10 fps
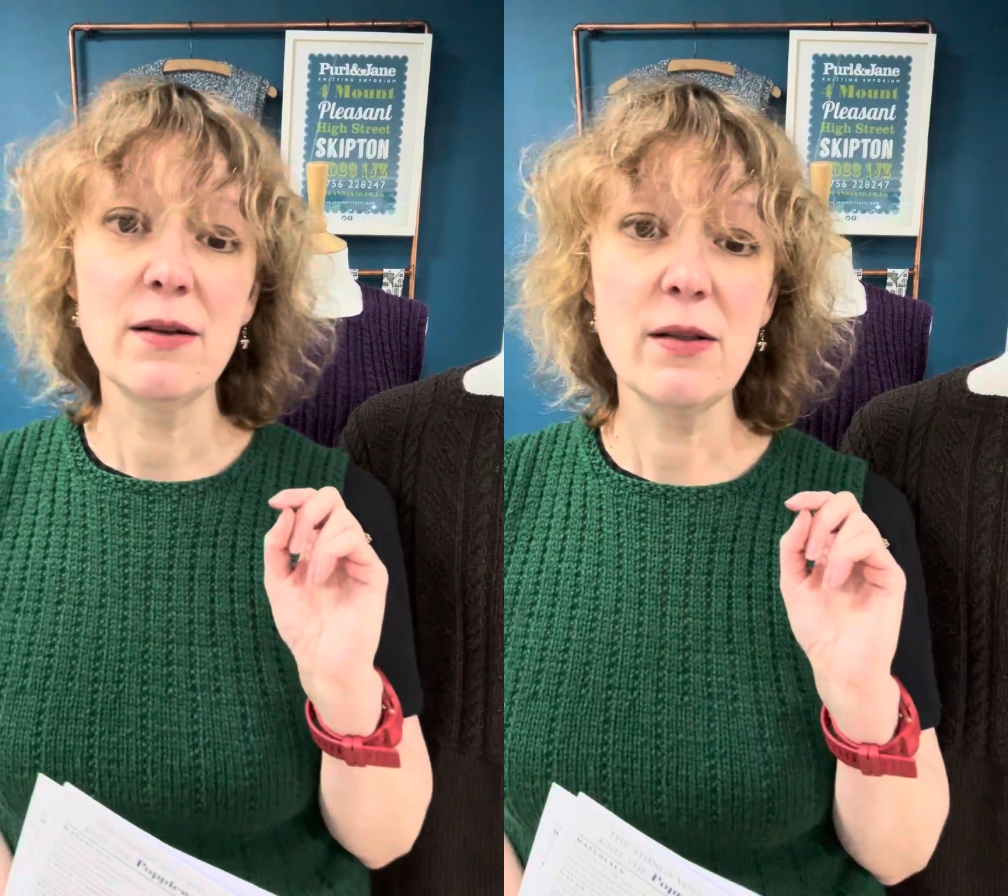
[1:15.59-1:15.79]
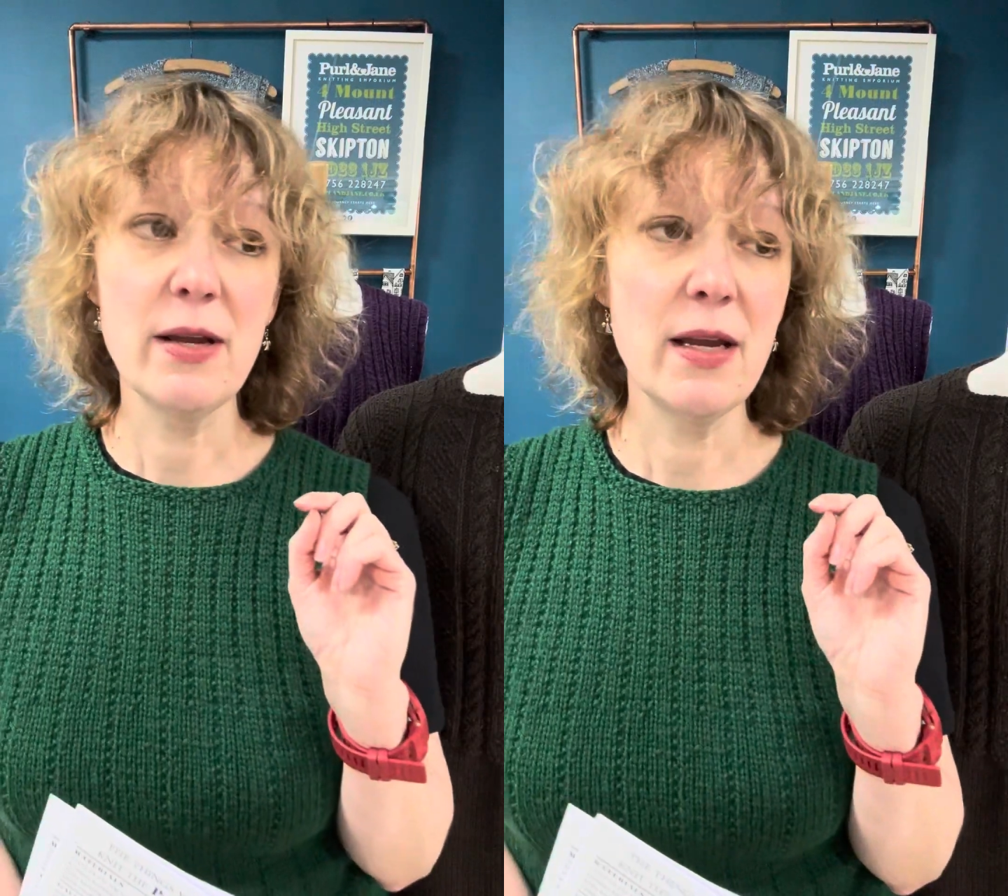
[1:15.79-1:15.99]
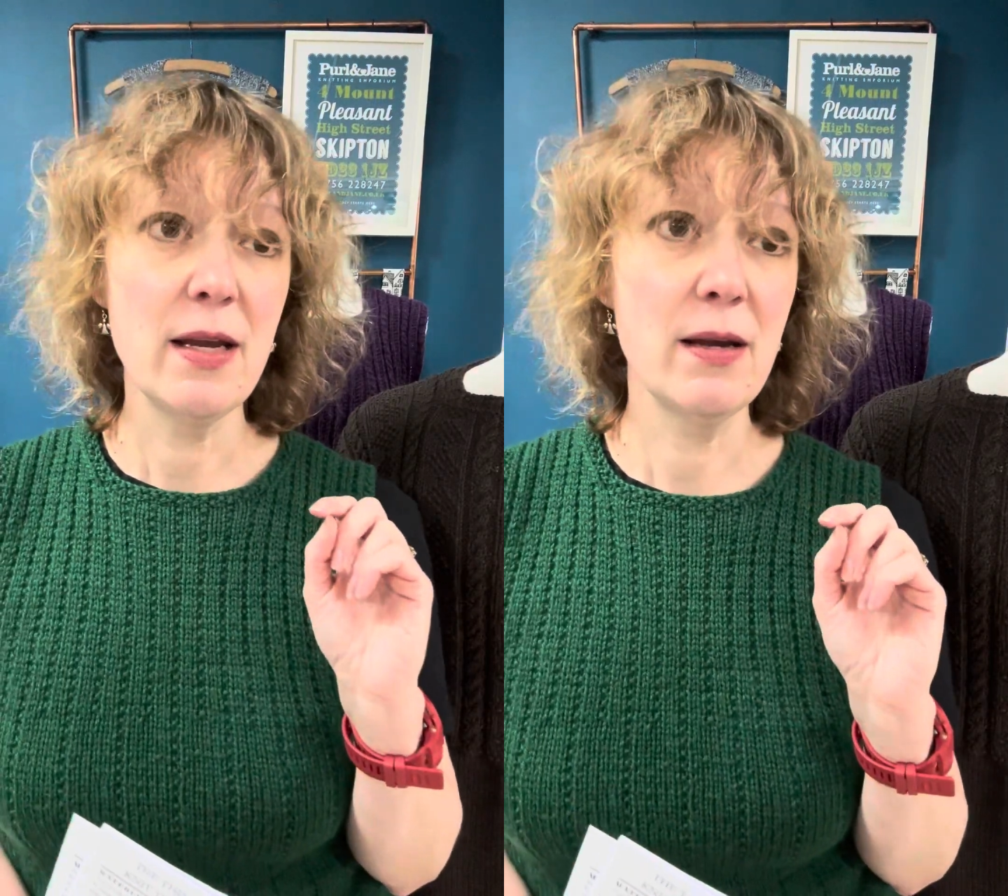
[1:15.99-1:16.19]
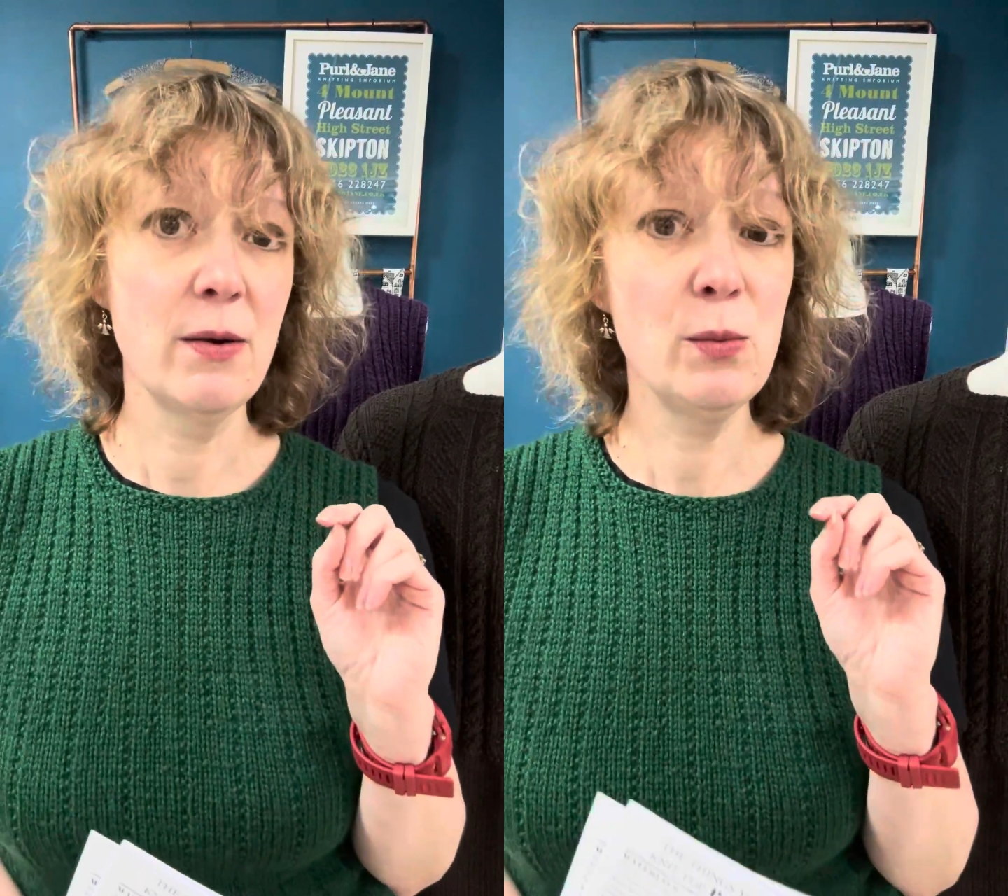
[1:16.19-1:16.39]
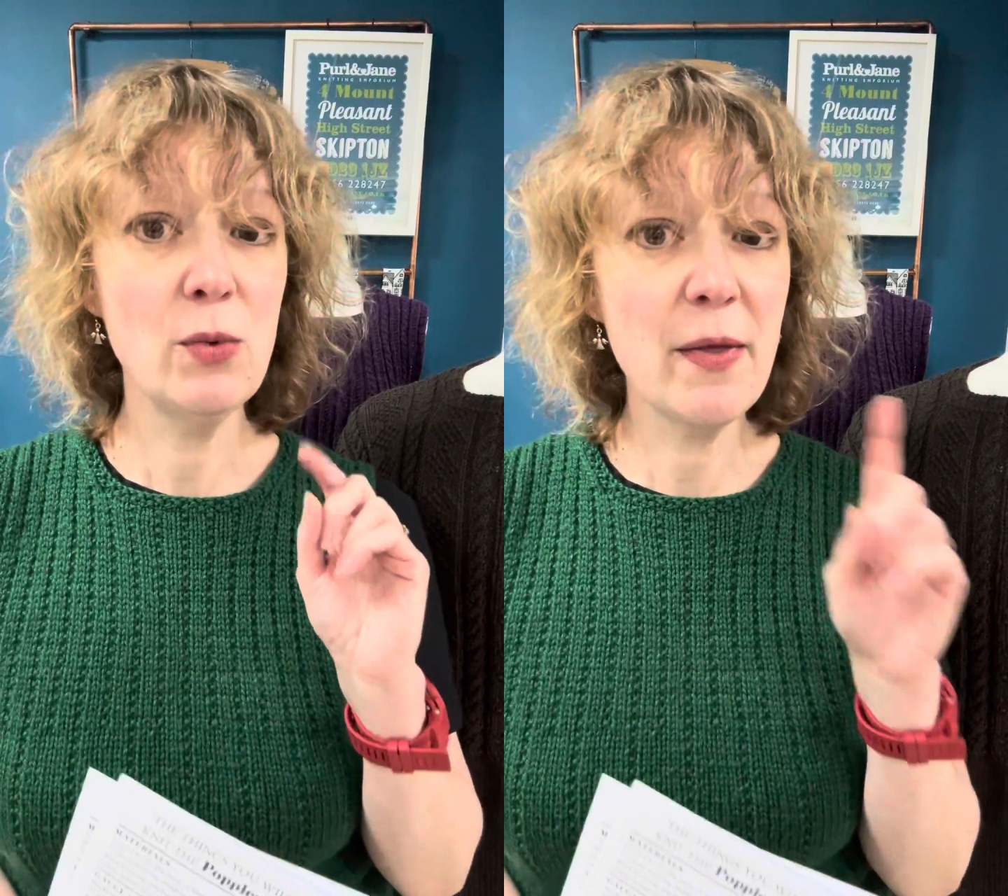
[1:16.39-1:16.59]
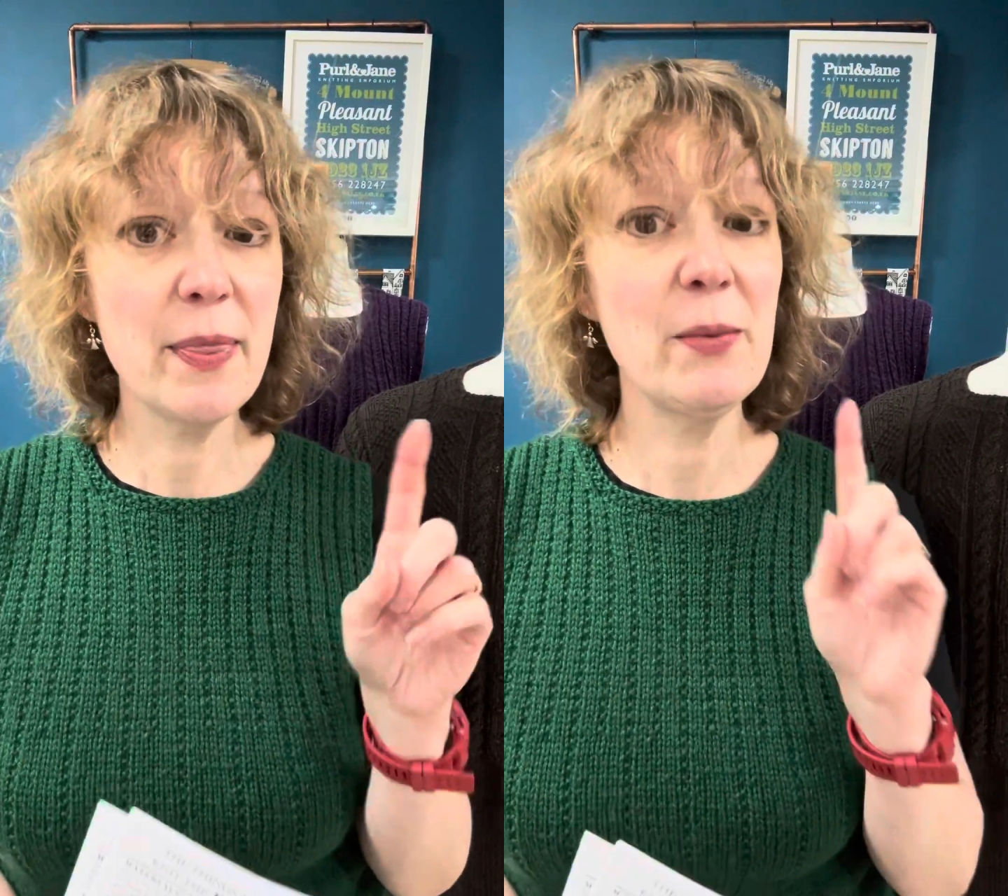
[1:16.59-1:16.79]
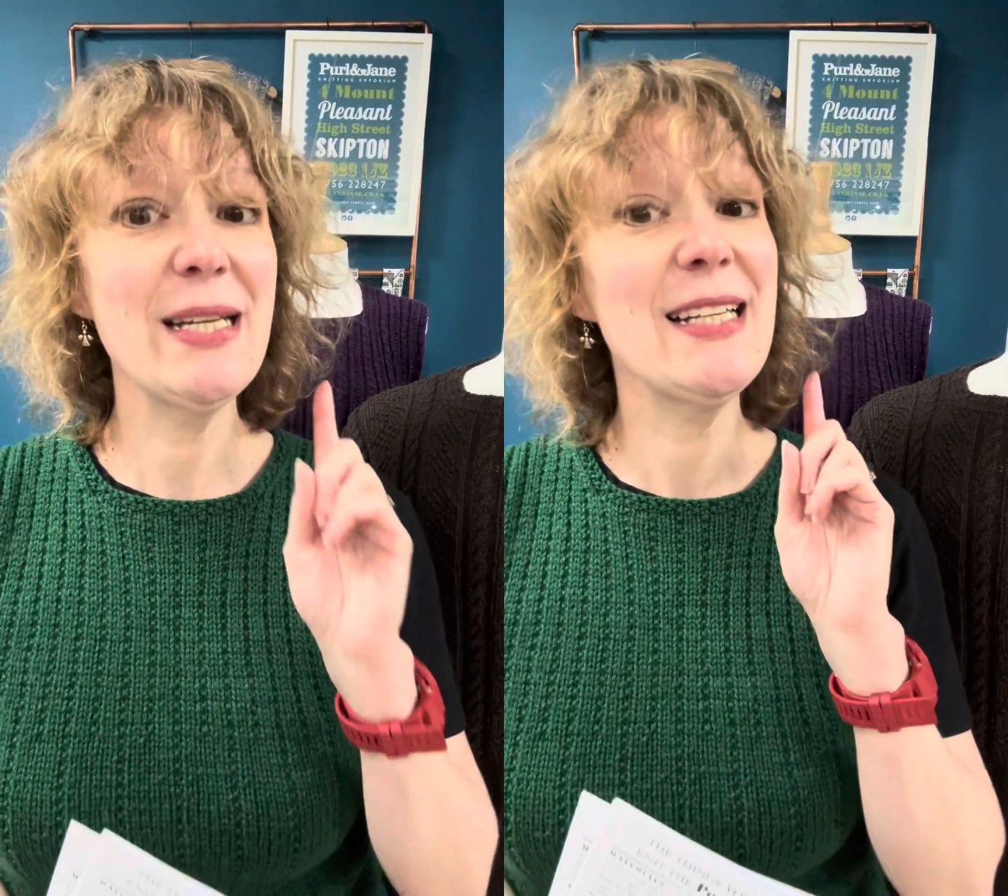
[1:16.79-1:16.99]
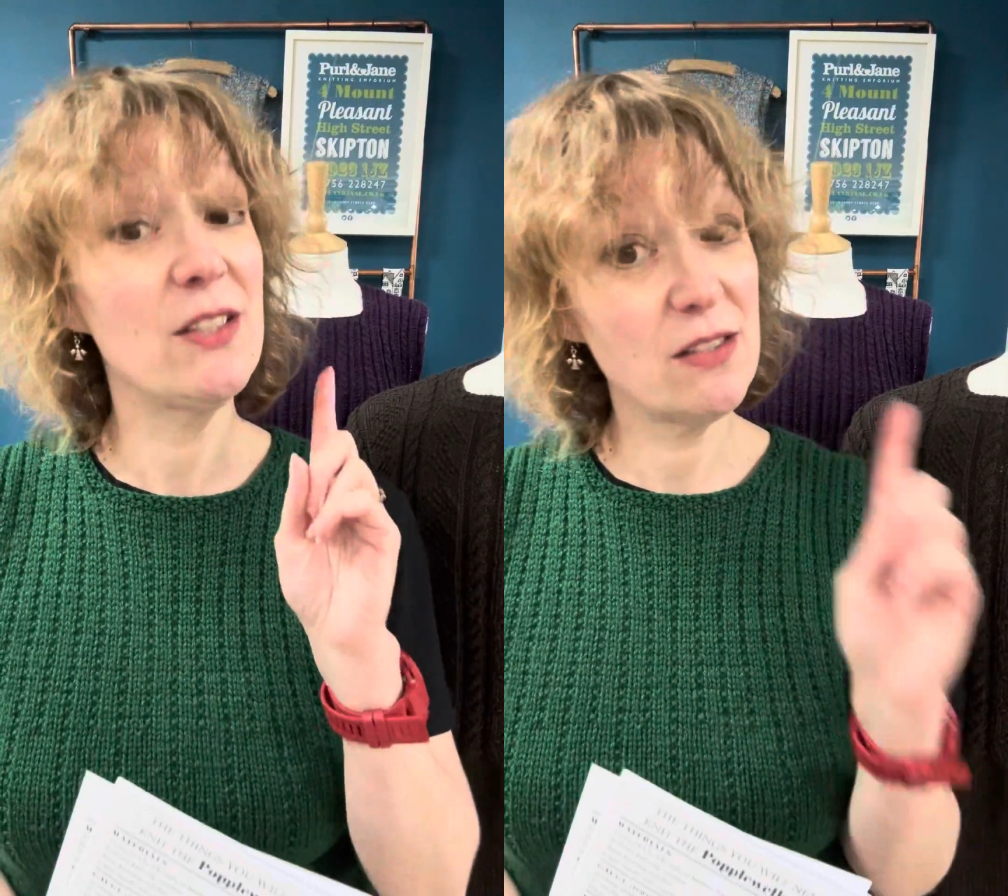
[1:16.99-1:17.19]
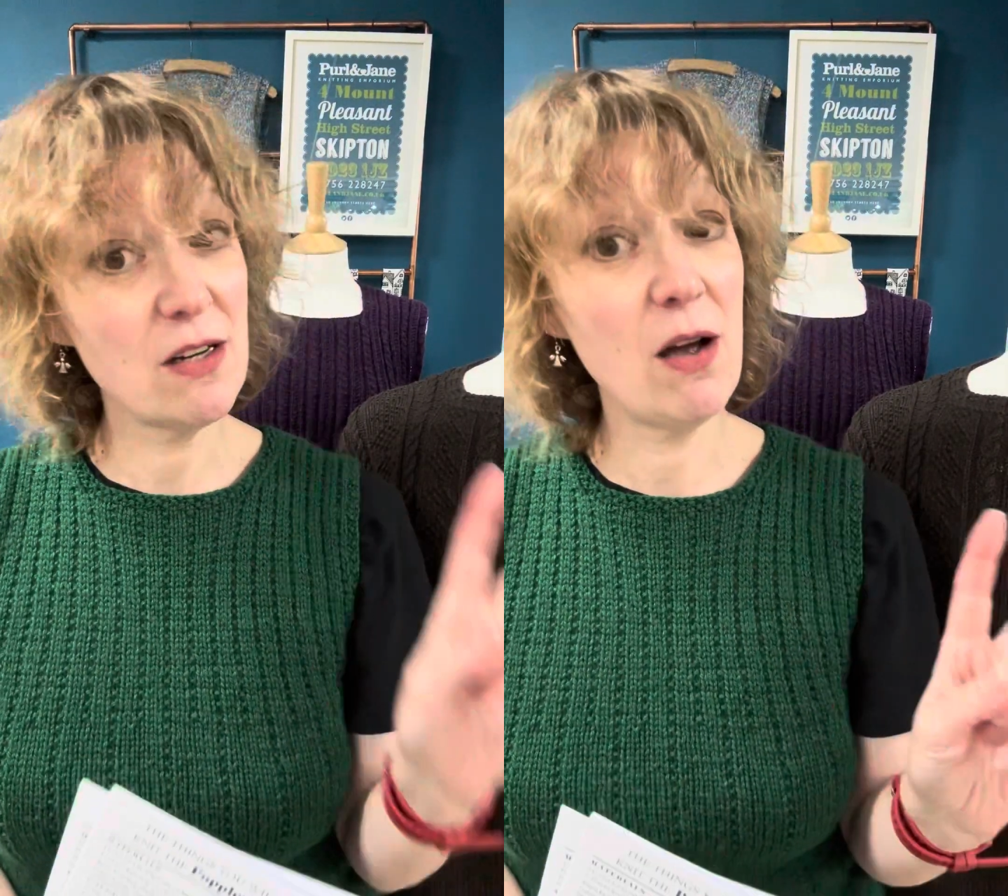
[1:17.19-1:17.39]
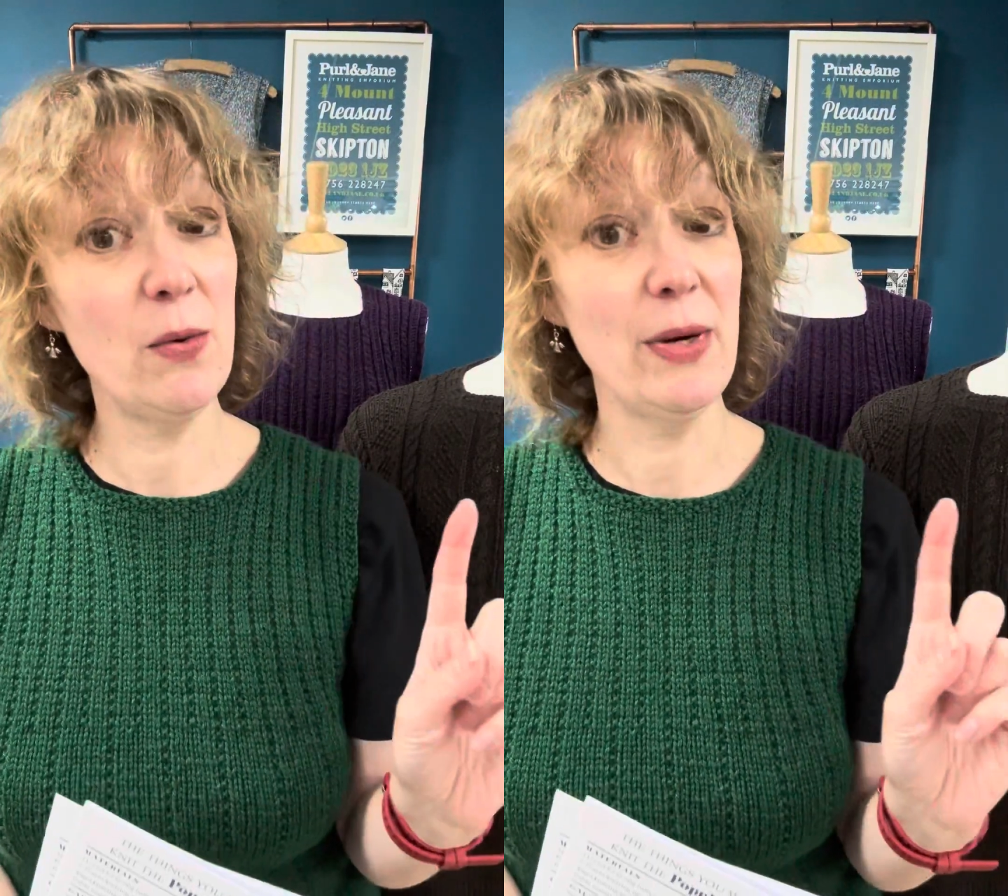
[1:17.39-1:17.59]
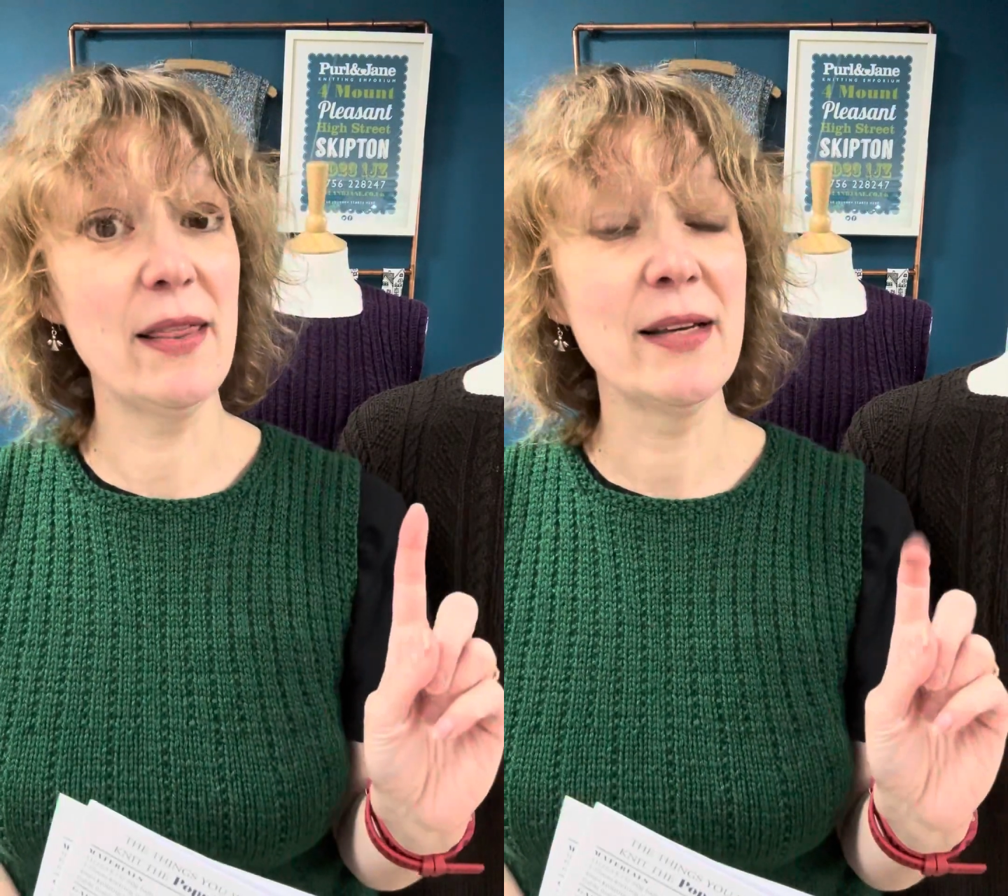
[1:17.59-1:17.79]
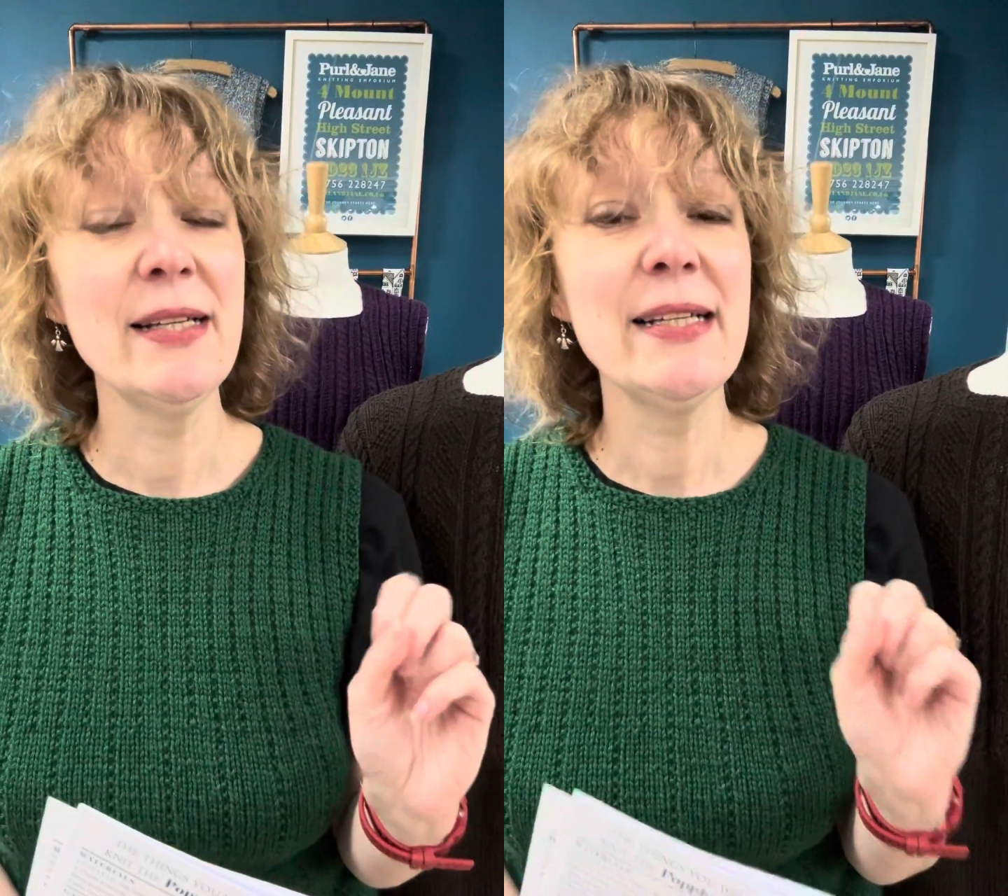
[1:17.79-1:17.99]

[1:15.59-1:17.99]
the one that we need to start with,